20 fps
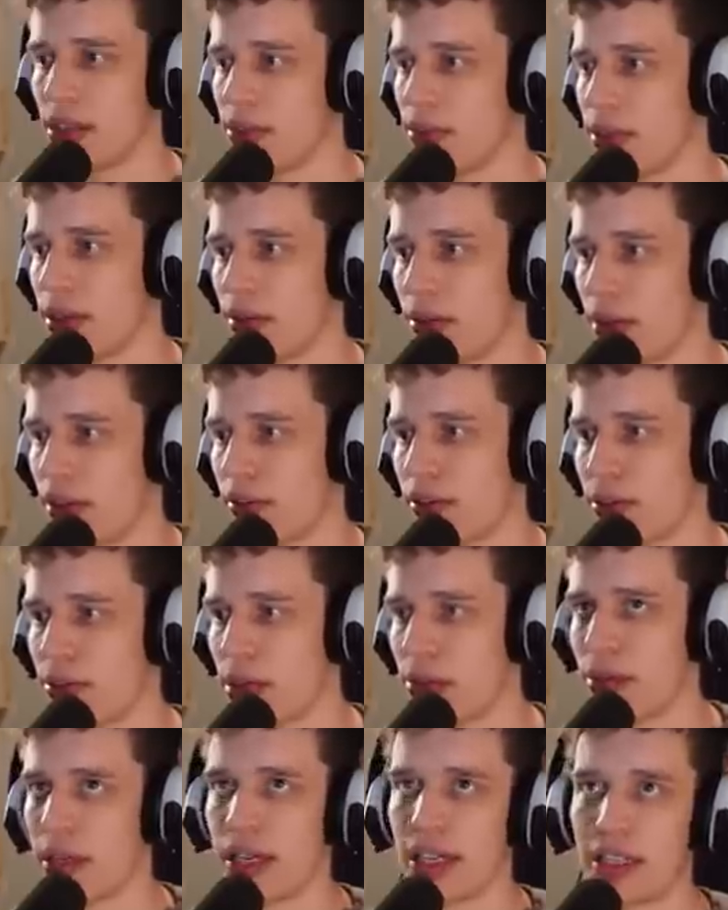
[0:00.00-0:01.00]
We can wait for
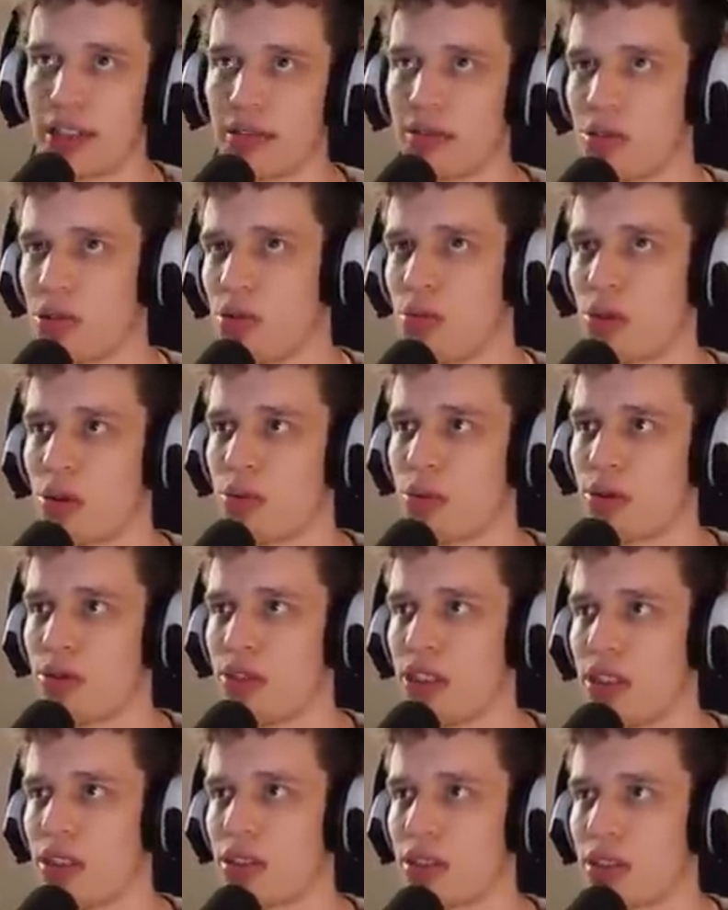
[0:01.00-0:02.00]
maybe like two more
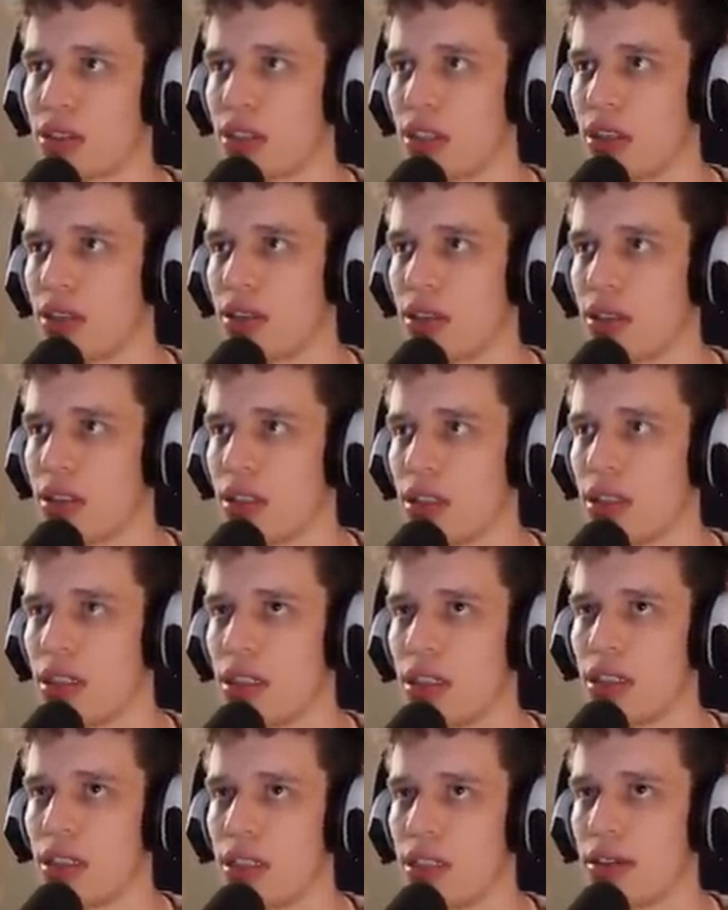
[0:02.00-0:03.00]
marines or so.
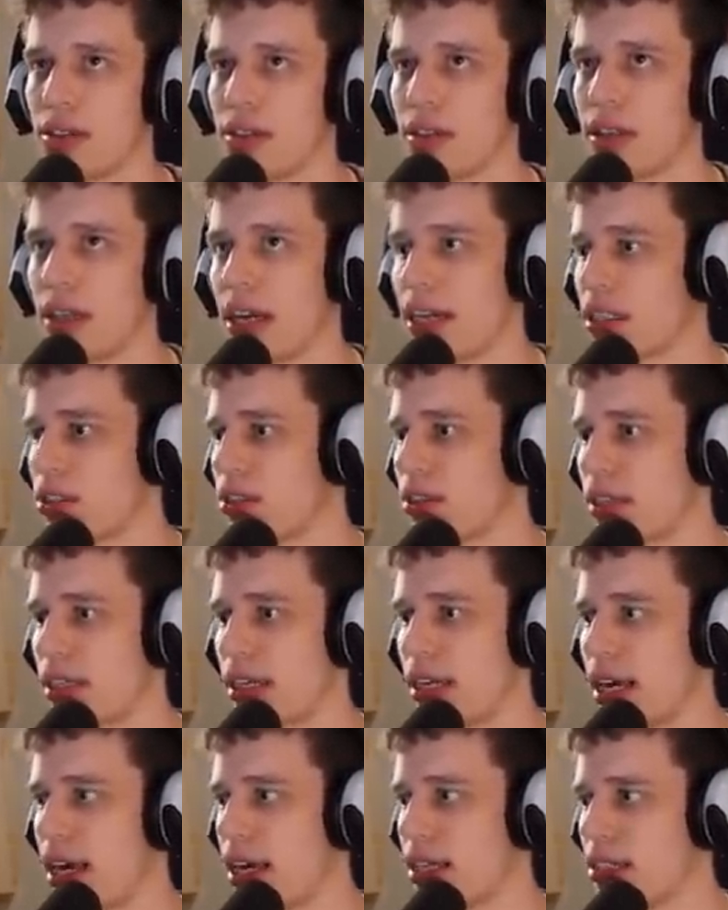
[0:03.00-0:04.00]
Extra
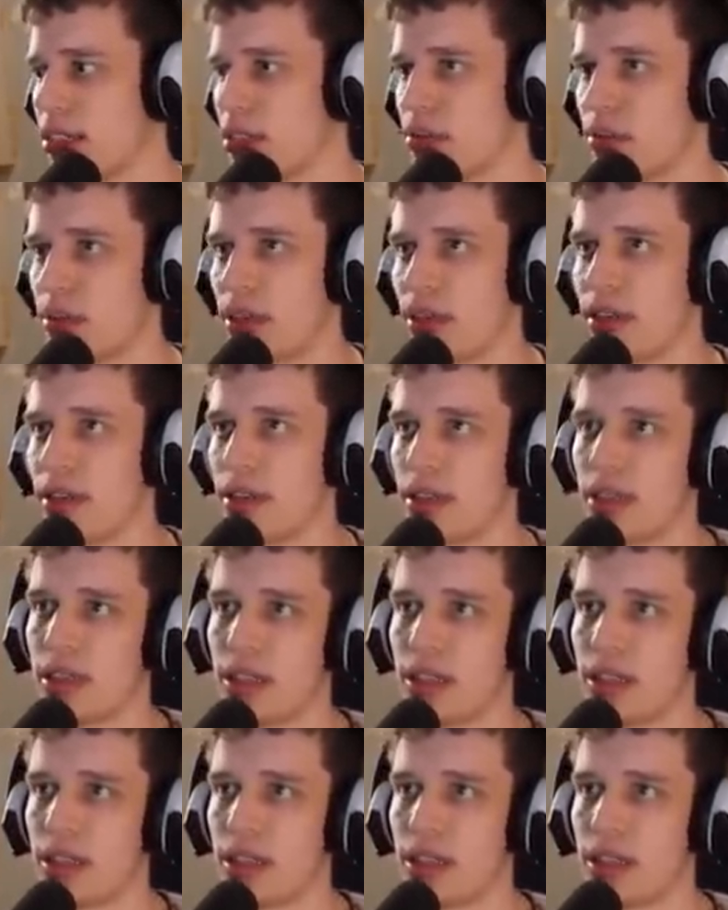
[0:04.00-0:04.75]
gas as well.